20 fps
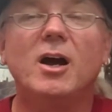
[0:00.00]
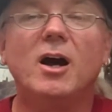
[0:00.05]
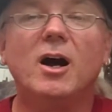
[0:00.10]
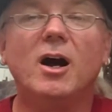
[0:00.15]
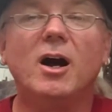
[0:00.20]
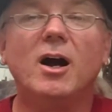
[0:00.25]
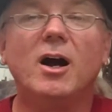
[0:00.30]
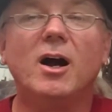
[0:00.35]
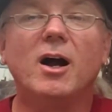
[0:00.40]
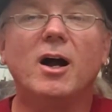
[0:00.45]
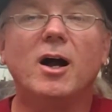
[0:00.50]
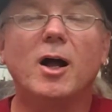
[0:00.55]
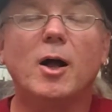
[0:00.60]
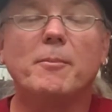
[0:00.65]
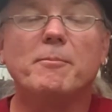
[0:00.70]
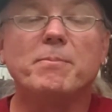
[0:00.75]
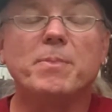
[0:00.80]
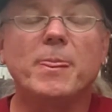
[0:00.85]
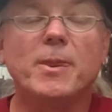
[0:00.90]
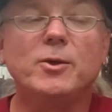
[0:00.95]

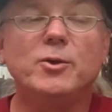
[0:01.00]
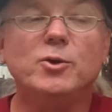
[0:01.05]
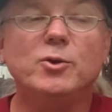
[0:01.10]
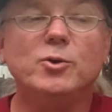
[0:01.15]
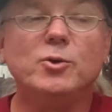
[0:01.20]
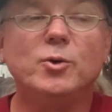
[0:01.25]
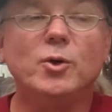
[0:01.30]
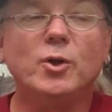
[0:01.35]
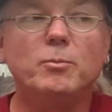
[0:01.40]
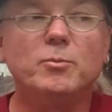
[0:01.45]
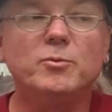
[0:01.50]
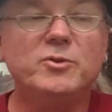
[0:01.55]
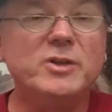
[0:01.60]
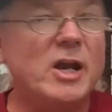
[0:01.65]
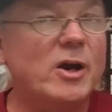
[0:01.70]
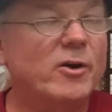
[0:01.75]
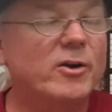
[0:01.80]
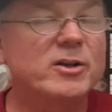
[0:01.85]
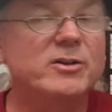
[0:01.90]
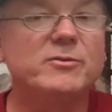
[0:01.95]
um, you
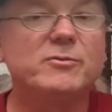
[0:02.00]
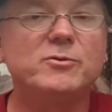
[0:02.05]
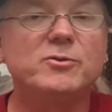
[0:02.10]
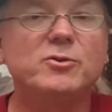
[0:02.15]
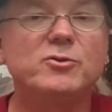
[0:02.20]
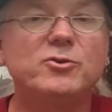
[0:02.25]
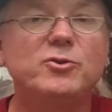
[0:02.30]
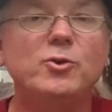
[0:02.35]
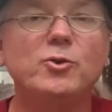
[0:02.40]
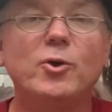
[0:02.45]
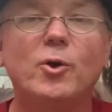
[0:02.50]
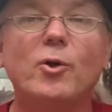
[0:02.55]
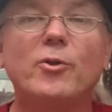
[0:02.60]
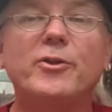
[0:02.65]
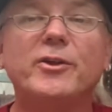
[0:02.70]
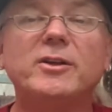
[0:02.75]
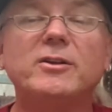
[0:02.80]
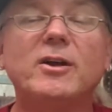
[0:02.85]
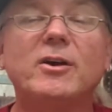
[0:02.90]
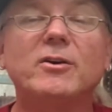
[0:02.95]
narrative, you do the whole
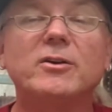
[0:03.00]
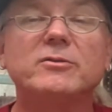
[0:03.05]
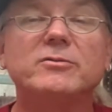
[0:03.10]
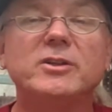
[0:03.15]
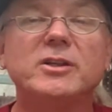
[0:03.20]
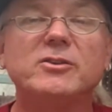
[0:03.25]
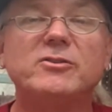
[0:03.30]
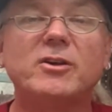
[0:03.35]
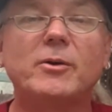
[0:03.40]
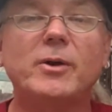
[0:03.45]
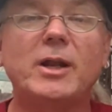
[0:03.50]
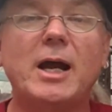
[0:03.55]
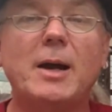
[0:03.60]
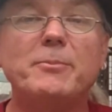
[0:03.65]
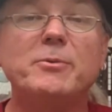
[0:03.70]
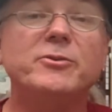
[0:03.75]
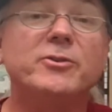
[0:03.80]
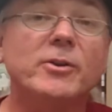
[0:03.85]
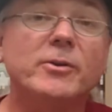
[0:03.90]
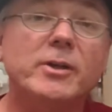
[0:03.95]
thing narratively and say what
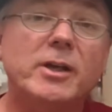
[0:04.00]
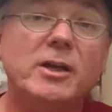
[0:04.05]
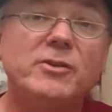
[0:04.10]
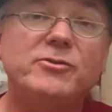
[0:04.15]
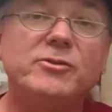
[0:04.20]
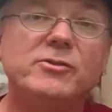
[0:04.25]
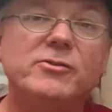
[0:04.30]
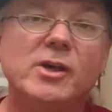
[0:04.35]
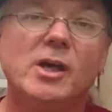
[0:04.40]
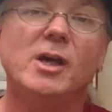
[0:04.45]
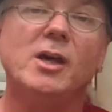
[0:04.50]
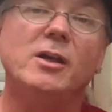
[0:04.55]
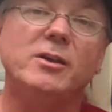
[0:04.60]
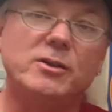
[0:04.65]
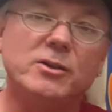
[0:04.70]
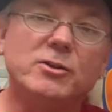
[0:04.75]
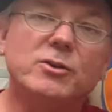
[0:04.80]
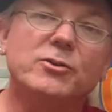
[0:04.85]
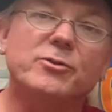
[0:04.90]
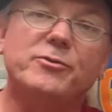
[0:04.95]
happens. In other cases,
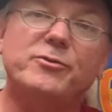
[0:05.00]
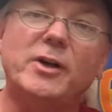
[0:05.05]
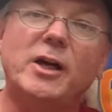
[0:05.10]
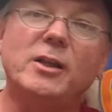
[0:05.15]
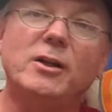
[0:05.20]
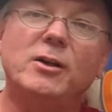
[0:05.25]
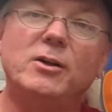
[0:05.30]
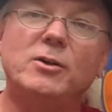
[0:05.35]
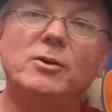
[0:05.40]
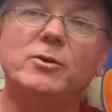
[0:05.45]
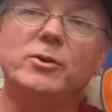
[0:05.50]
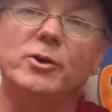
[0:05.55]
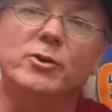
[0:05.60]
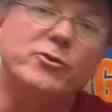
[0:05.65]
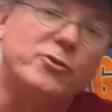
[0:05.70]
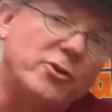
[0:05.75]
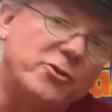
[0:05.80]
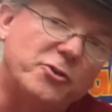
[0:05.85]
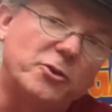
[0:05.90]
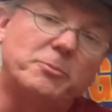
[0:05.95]
your fellow, your
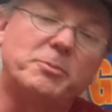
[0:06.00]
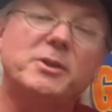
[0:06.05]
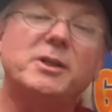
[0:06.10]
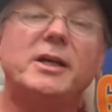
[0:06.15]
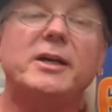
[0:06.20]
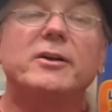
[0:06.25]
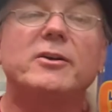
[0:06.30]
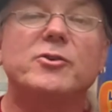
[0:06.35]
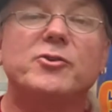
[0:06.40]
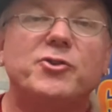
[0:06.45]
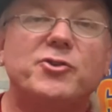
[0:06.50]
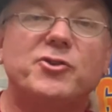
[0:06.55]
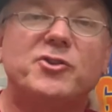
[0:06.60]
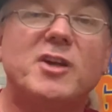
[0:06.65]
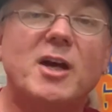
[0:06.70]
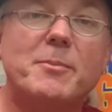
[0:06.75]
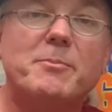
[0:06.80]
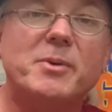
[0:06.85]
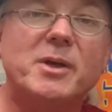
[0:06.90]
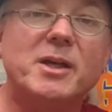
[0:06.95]
sister players
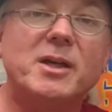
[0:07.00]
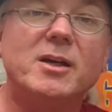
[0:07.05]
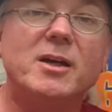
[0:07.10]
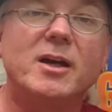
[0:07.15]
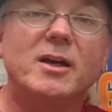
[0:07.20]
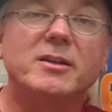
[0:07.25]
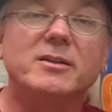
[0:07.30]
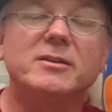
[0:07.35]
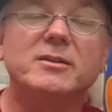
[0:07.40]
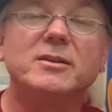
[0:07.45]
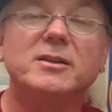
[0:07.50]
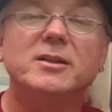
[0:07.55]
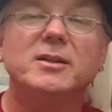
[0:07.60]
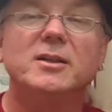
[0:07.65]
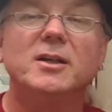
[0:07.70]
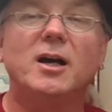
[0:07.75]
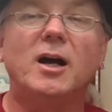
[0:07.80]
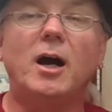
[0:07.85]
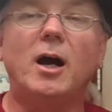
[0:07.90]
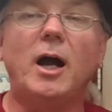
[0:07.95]
step in
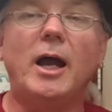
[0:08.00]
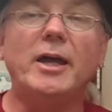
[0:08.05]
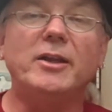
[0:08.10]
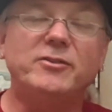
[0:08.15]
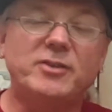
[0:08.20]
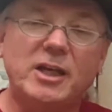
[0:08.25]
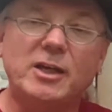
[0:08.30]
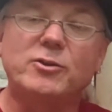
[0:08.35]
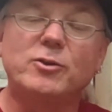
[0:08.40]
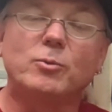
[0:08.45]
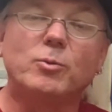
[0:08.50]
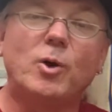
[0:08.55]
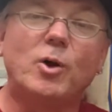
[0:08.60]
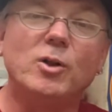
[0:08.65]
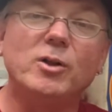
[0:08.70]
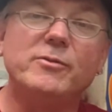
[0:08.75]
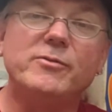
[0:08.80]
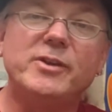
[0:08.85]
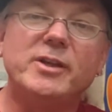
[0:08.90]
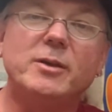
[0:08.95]
uh, and take the
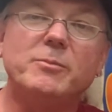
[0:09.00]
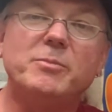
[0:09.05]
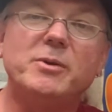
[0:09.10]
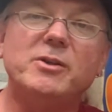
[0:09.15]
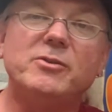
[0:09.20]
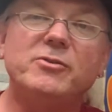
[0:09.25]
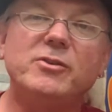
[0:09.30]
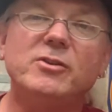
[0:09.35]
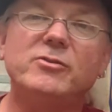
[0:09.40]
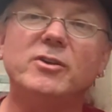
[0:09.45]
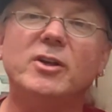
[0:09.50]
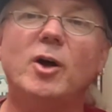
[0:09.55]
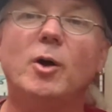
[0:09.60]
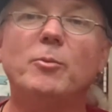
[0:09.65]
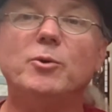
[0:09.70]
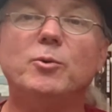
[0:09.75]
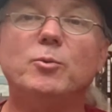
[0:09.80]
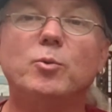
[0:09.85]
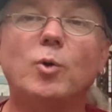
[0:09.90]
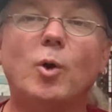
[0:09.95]
role of the NPCs and
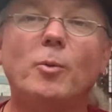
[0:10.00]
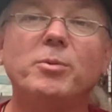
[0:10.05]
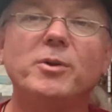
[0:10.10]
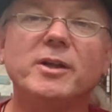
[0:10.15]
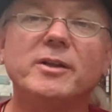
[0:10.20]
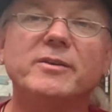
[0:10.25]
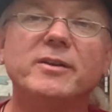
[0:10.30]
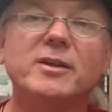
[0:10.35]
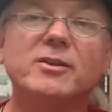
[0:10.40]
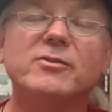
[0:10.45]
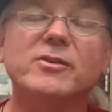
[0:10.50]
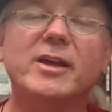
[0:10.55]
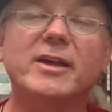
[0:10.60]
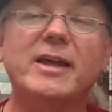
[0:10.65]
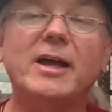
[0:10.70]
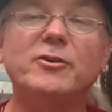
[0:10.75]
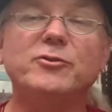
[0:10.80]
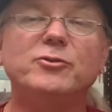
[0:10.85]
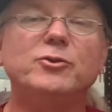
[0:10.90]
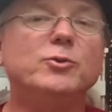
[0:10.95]
help you role play things
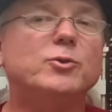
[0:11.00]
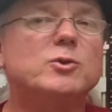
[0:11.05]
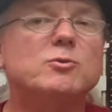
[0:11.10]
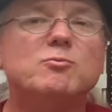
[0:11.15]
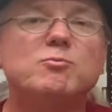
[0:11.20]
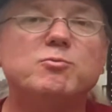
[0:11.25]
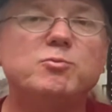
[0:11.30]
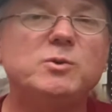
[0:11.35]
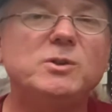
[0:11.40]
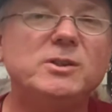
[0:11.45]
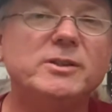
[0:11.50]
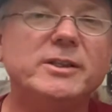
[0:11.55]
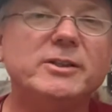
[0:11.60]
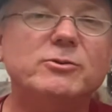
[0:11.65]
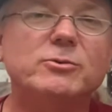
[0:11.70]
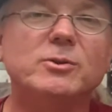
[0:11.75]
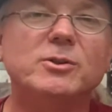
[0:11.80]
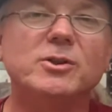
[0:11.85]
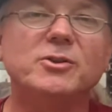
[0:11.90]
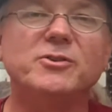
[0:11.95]
like out so you can really
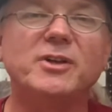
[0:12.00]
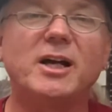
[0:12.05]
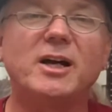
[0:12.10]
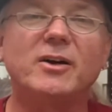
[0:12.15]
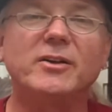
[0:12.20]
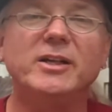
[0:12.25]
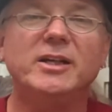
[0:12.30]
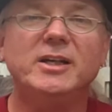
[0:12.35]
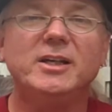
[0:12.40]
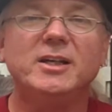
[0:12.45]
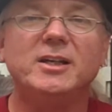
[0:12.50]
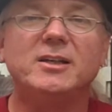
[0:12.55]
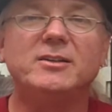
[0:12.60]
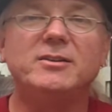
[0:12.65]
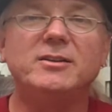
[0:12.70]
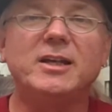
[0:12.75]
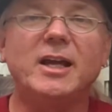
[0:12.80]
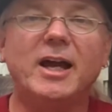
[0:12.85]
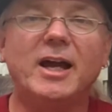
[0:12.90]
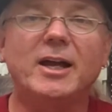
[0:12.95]
drill down
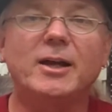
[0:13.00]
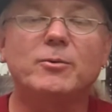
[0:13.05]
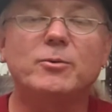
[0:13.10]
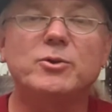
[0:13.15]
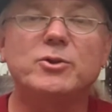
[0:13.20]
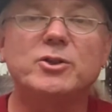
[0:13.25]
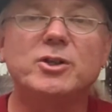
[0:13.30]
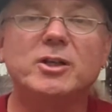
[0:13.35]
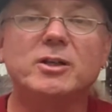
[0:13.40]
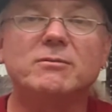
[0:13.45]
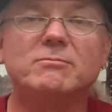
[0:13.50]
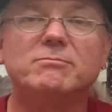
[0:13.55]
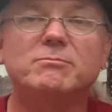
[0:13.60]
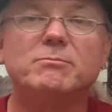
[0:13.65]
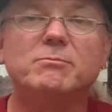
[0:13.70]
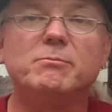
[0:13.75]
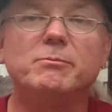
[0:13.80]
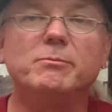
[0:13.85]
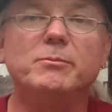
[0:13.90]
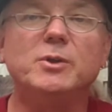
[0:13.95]
into the anguishing,
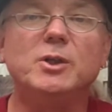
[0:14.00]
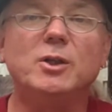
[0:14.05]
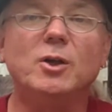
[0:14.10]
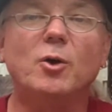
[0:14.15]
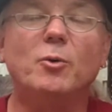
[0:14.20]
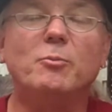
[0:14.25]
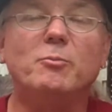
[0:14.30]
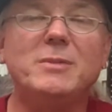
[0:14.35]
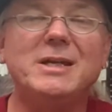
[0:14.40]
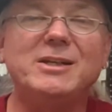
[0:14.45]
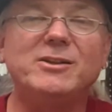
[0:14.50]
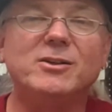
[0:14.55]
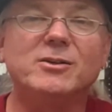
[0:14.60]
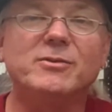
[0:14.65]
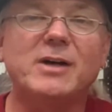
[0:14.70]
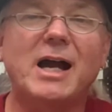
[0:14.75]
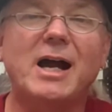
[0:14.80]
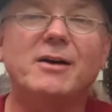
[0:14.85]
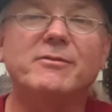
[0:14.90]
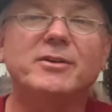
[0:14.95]
you know, meat
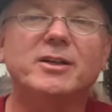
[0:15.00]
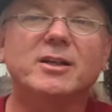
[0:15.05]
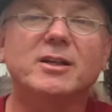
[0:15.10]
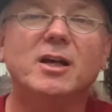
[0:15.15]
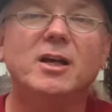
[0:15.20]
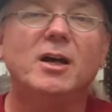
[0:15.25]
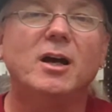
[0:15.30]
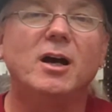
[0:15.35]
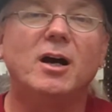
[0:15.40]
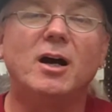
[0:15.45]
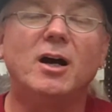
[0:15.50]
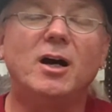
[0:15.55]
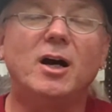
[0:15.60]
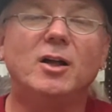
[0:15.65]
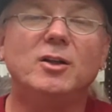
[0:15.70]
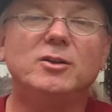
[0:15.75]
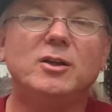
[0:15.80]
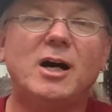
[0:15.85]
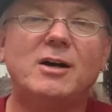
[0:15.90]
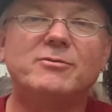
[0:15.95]
of having uh,
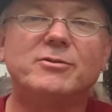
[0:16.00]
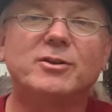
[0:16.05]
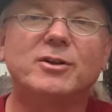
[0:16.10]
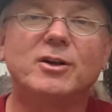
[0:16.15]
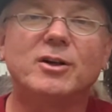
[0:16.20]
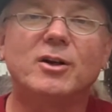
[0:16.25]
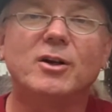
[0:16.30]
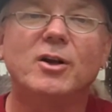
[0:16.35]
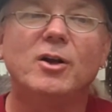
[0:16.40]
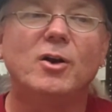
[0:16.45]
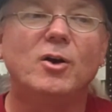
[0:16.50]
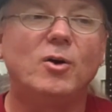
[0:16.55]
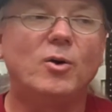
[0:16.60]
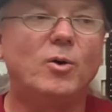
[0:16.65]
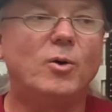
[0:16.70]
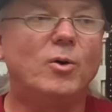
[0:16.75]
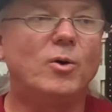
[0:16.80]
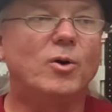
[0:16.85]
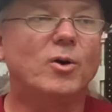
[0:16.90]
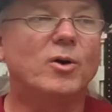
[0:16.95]
a lover
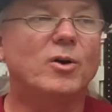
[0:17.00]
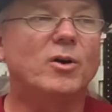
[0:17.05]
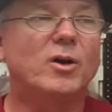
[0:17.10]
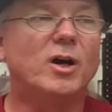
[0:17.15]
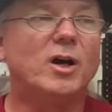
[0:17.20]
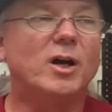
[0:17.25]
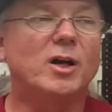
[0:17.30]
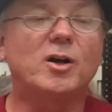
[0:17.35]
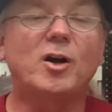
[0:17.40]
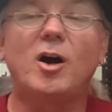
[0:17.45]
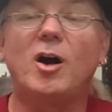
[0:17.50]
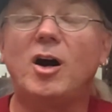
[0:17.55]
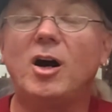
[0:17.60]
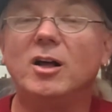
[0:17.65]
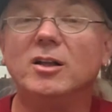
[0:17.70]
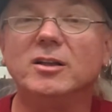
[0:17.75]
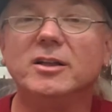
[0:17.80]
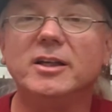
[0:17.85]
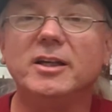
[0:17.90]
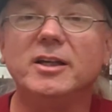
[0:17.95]
or a
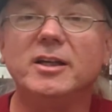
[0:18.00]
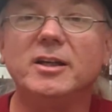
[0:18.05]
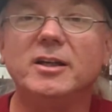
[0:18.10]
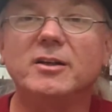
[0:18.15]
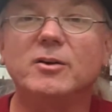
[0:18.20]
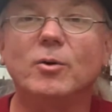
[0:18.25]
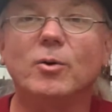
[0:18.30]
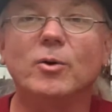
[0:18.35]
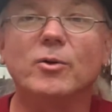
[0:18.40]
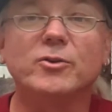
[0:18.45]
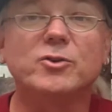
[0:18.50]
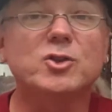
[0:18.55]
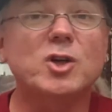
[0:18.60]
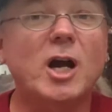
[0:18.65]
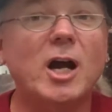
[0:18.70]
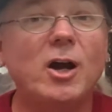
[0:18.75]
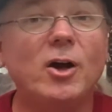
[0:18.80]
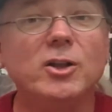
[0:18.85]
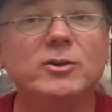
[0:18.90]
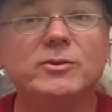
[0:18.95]
colleague or the
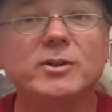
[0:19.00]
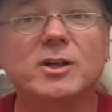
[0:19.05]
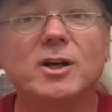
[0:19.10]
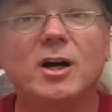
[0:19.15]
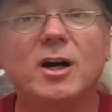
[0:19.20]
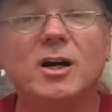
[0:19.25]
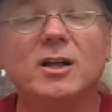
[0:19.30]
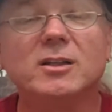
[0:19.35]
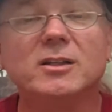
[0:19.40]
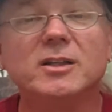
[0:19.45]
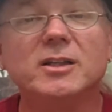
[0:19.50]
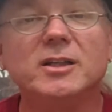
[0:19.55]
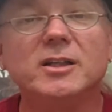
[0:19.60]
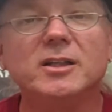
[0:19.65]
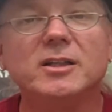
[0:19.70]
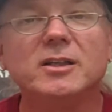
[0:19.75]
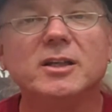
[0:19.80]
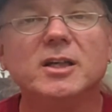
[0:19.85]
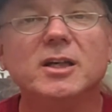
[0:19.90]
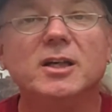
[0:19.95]
child of a
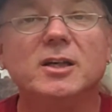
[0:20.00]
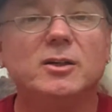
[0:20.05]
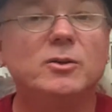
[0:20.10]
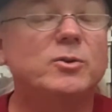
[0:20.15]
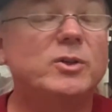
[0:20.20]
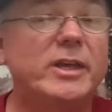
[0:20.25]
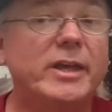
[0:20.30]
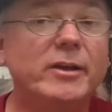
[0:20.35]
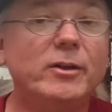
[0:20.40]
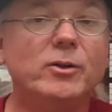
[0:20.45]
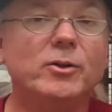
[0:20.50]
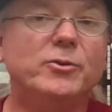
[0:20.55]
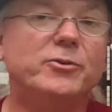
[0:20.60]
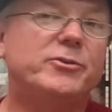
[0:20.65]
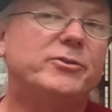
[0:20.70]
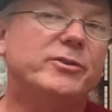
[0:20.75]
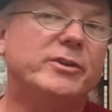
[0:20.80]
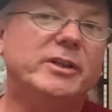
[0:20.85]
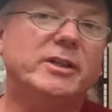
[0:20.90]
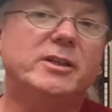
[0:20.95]
colleague you
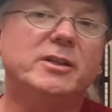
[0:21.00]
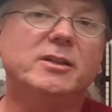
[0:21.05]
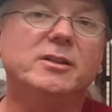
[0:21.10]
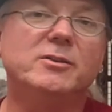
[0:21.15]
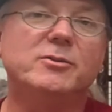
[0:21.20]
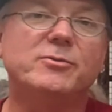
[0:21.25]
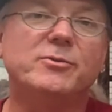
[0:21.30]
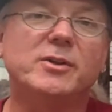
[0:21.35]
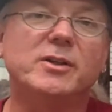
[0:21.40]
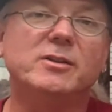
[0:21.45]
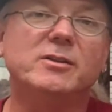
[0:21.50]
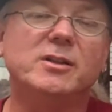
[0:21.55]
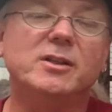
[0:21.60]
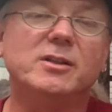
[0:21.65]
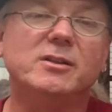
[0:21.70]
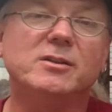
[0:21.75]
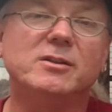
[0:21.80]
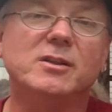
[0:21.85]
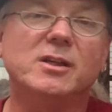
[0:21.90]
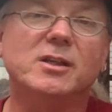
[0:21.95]
killed in the in,
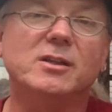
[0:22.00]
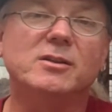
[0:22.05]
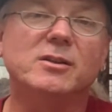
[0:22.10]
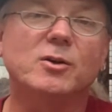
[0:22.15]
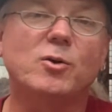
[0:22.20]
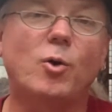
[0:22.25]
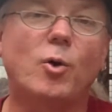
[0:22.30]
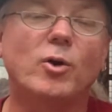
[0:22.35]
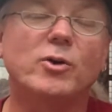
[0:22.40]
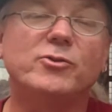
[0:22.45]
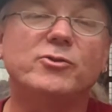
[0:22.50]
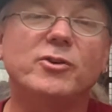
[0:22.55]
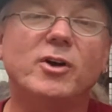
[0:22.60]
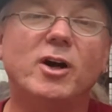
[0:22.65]
in in the course